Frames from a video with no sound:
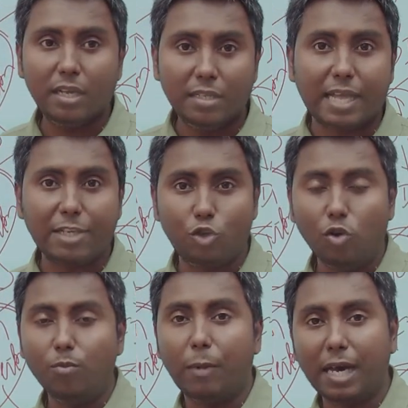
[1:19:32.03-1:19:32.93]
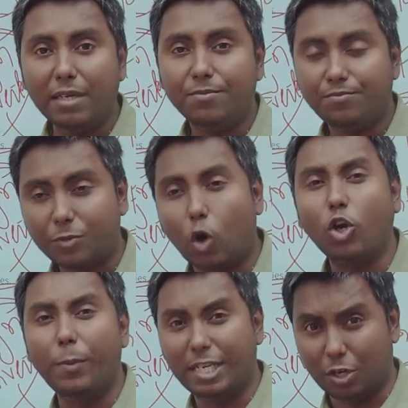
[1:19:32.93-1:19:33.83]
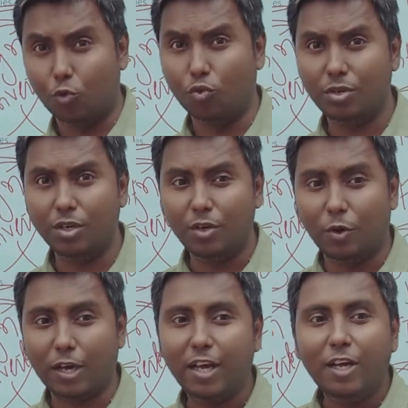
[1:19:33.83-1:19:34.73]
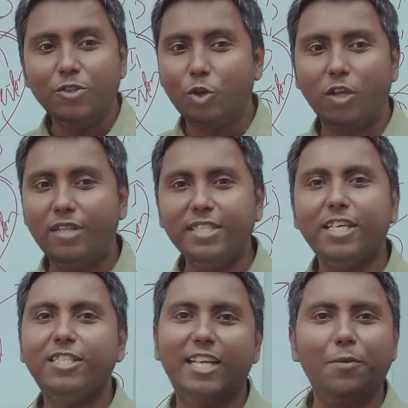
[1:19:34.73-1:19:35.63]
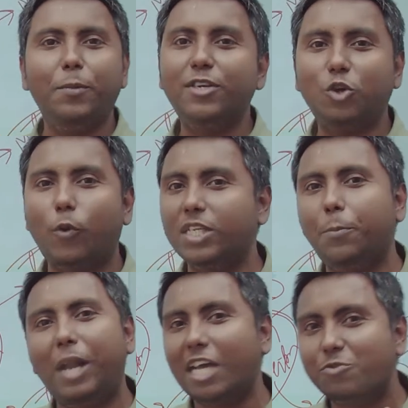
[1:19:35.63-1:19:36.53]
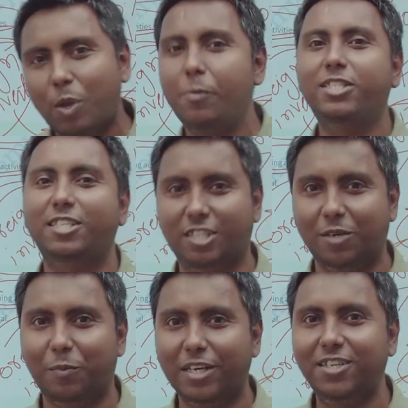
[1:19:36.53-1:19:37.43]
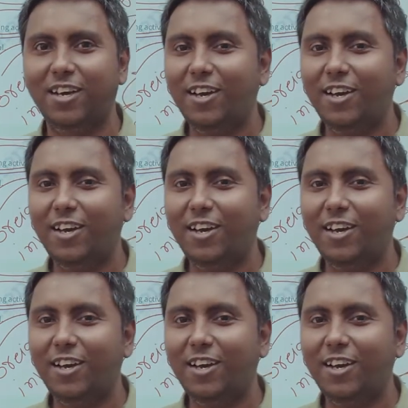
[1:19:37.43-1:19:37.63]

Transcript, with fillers: that too by automatic route okay so this statement though was a blasphemous statement